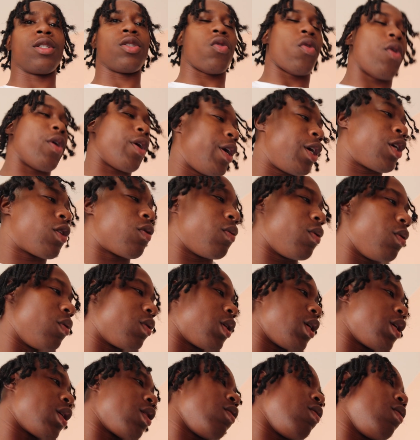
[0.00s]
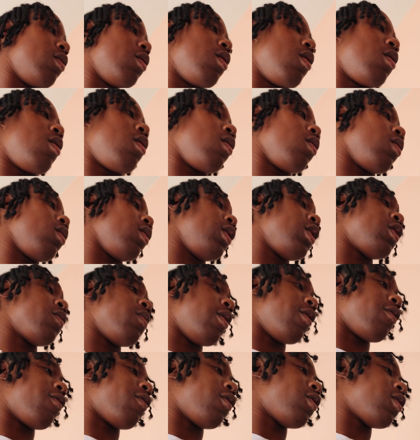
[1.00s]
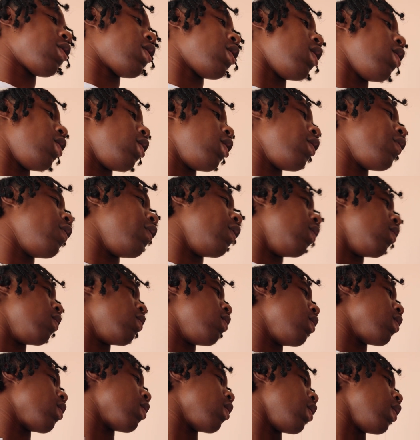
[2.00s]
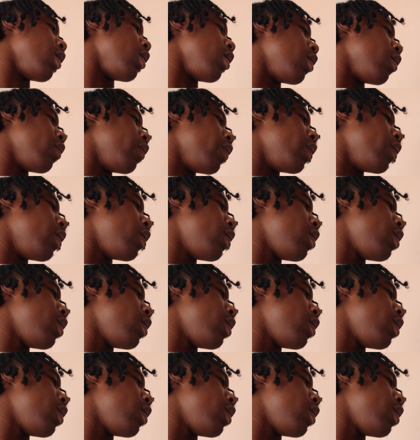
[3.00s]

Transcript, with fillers: So I guess when you take your dog, this is my first time ever doing this, like ever.